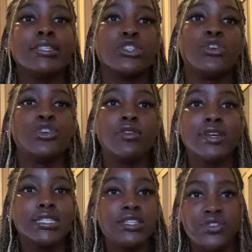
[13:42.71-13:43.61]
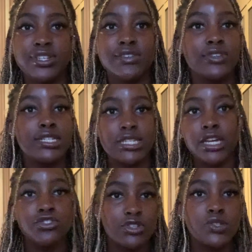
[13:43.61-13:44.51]
so university is very different to
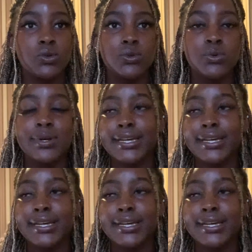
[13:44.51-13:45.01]
secondary school